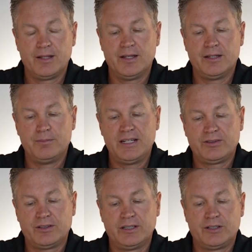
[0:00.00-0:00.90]
and they
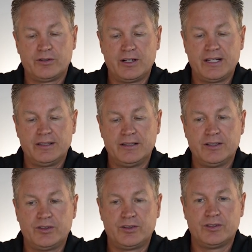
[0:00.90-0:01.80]
basically create
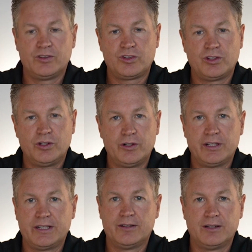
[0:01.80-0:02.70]
this
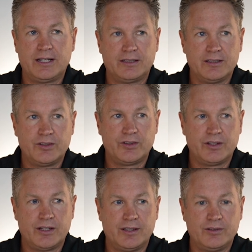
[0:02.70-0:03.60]
slurry, or like this
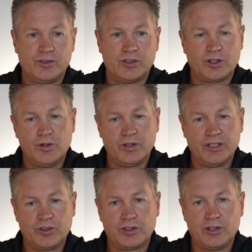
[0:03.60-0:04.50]

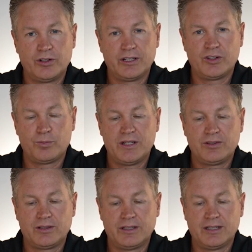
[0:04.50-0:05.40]
zirconia slurry. It's
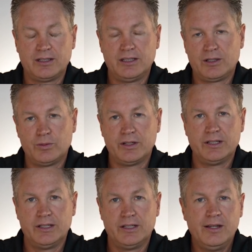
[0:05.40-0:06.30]
basically a liquid.
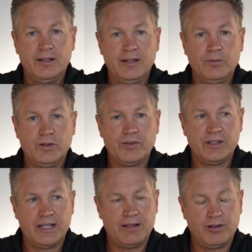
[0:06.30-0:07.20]
And then once
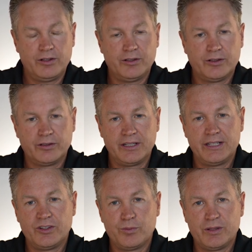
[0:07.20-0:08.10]
they have all their
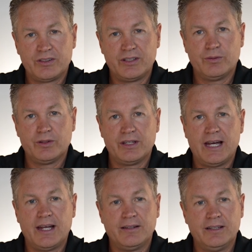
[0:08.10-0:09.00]
ingredients mixed in with
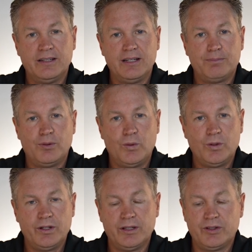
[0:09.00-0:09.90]
that, then they
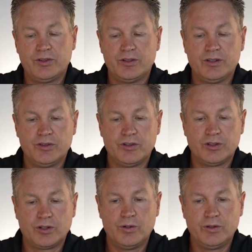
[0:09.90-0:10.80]
pour this
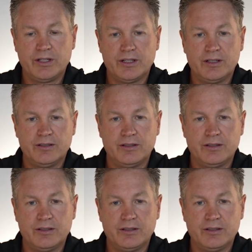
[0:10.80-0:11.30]
zirconia